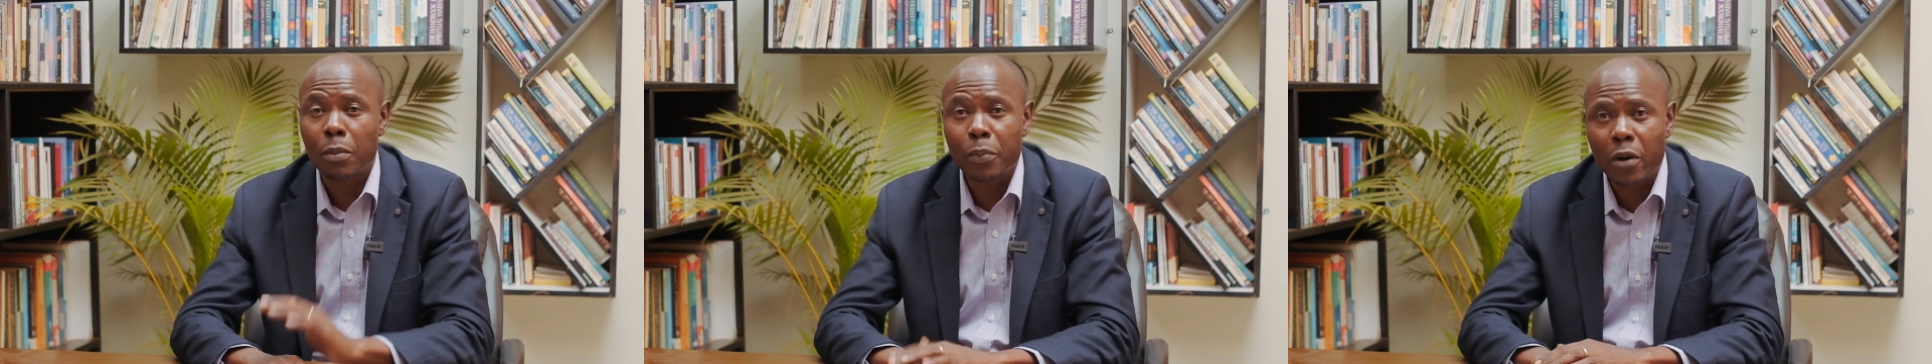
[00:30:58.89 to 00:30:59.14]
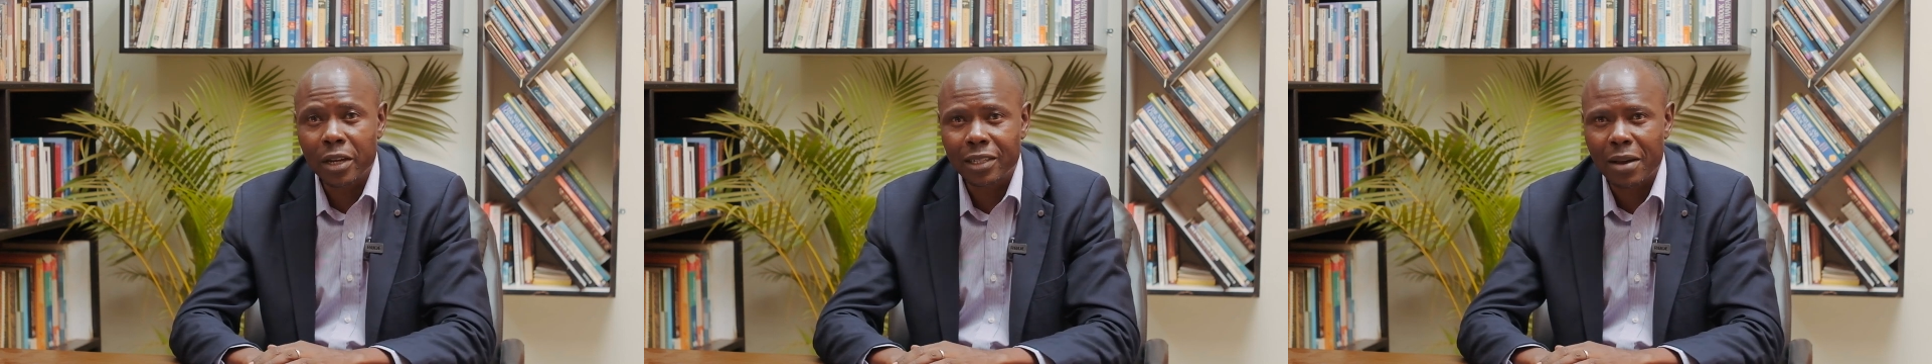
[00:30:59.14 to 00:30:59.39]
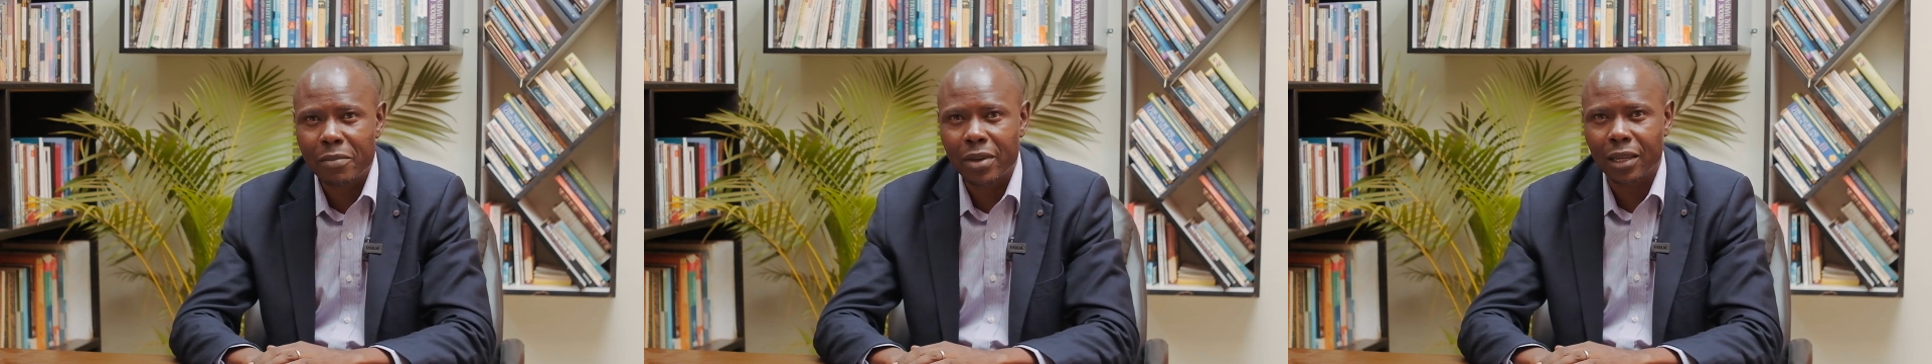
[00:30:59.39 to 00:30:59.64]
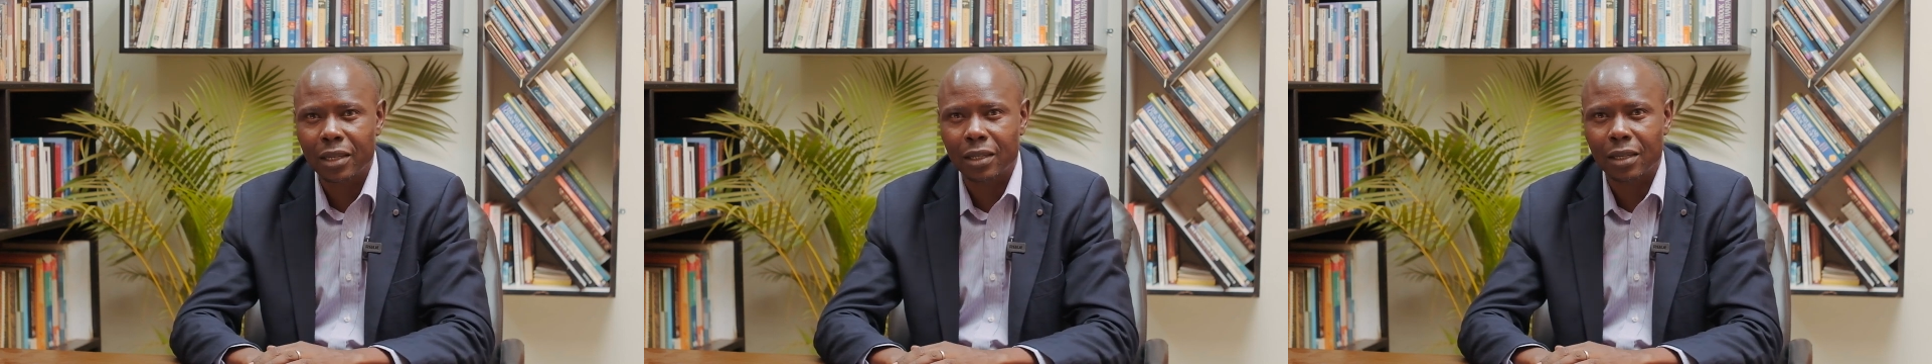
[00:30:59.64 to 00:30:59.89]
the point I'm
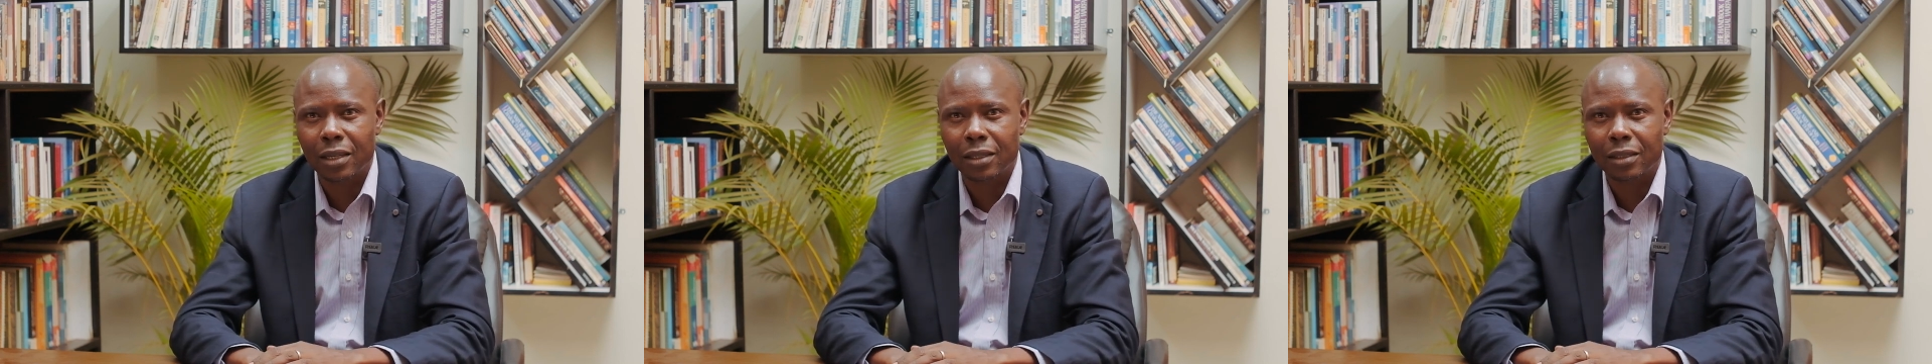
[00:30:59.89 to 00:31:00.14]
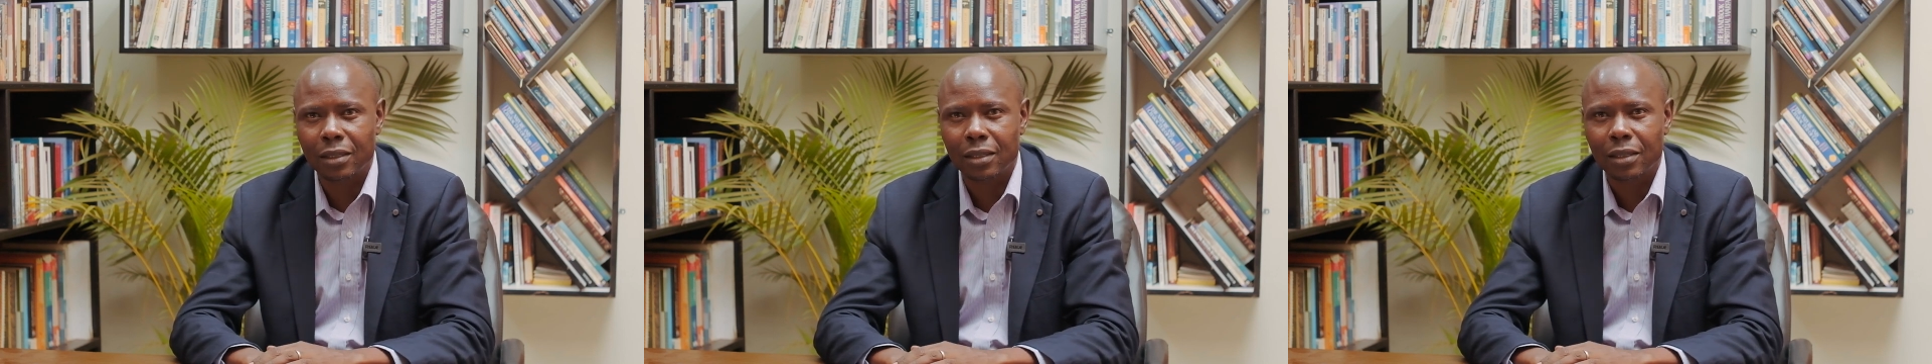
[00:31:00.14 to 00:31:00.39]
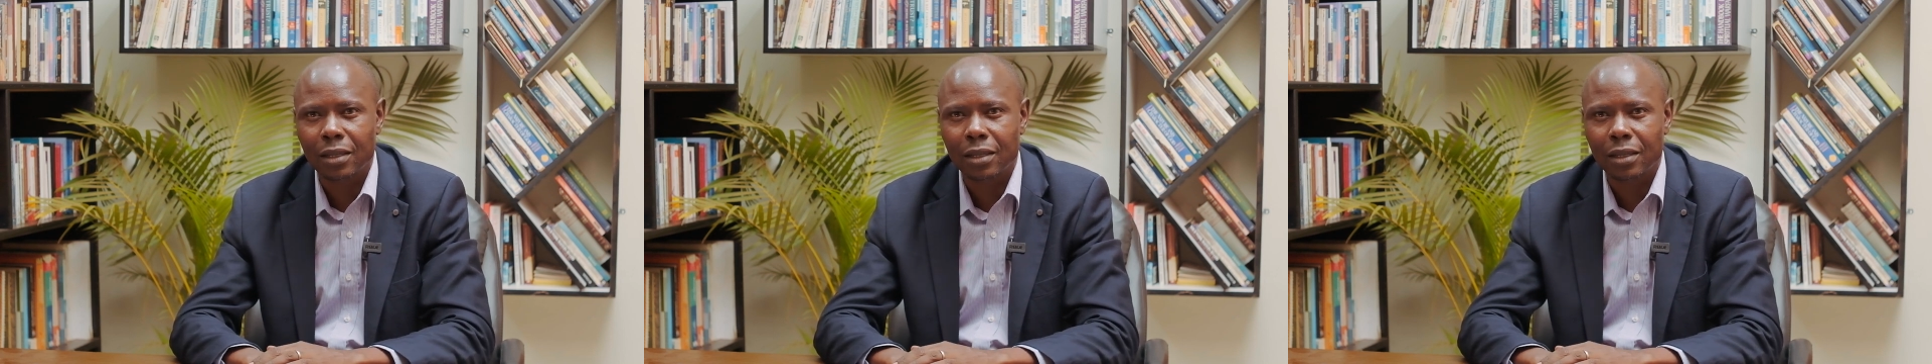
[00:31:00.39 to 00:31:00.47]
making is,